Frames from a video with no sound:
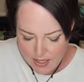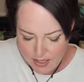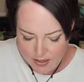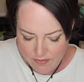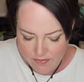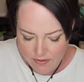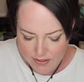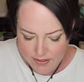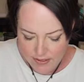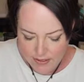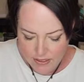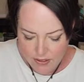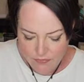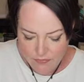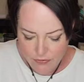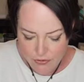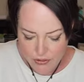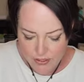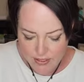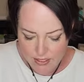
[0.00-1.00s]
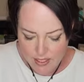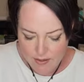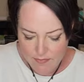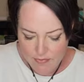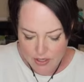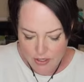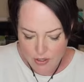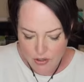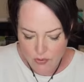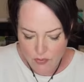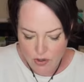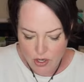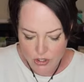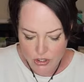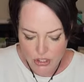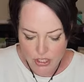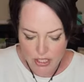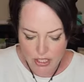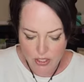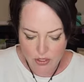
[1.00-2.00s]
If this is the first time that you're
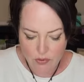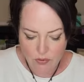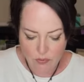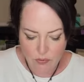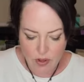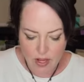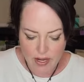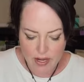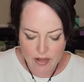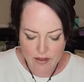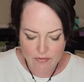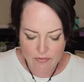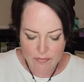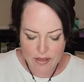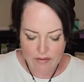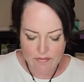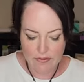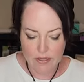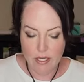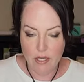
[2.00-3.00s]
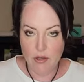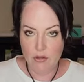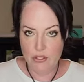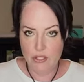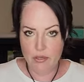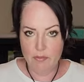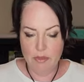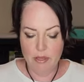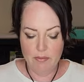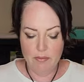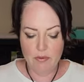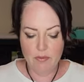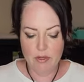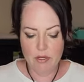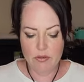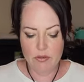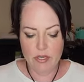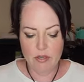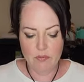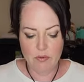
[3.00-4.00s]
watching one of my videos, you may be
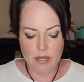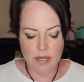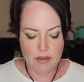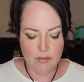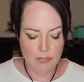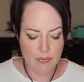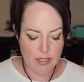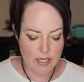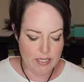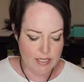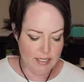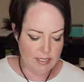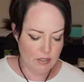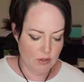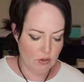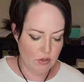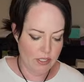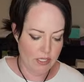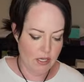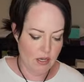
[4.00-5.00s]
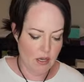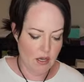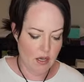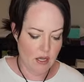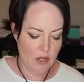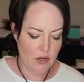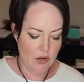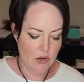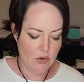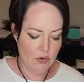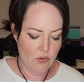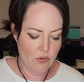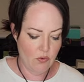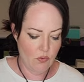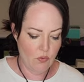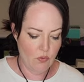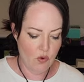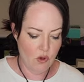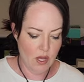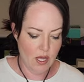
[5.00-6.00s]
wondering why the print is only on
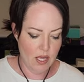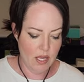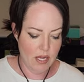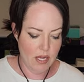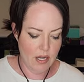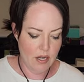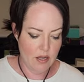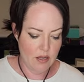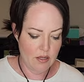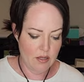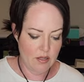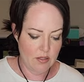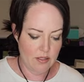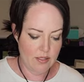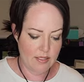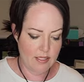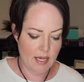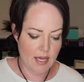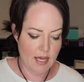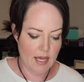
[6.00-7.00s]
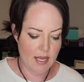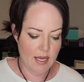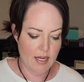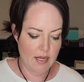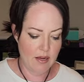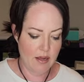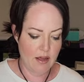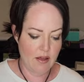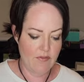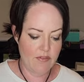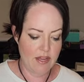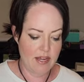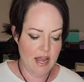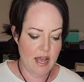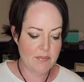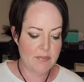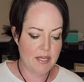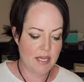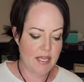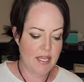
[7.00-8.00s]
one side of the
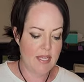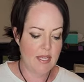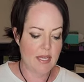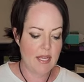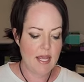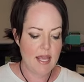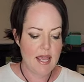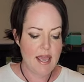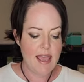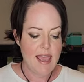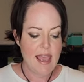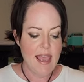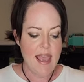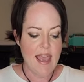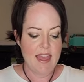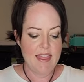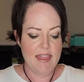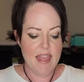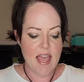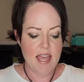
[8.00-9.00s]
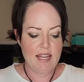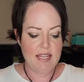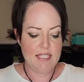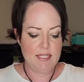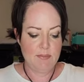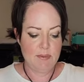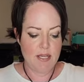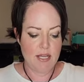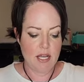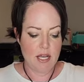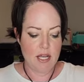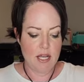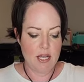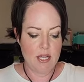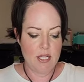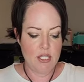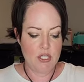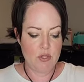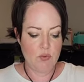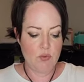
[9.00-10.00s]
napkin and that is
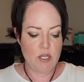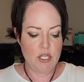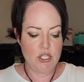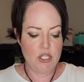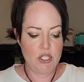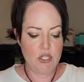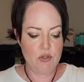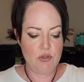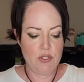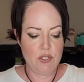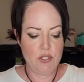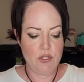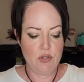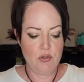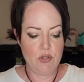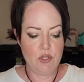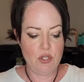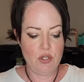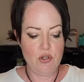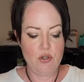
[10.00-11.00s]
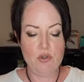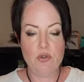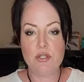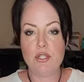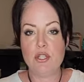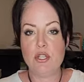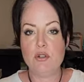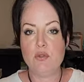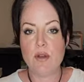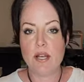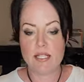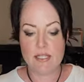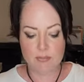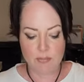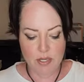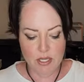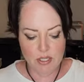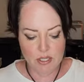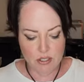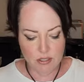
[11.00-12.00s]
because we choose to use U.S.
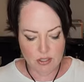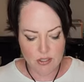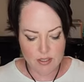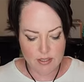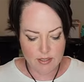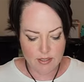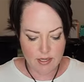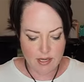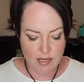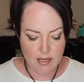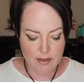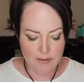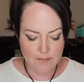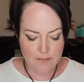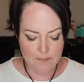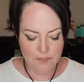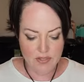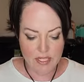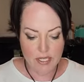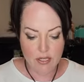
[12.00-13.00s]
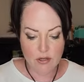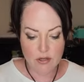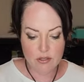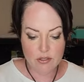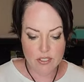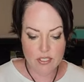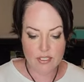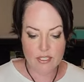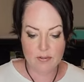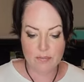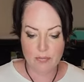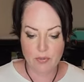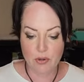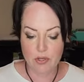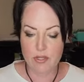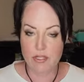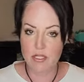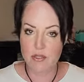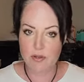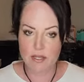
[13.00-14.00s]
printers um, here to
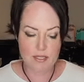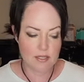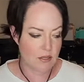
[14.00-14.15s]
support the U.S.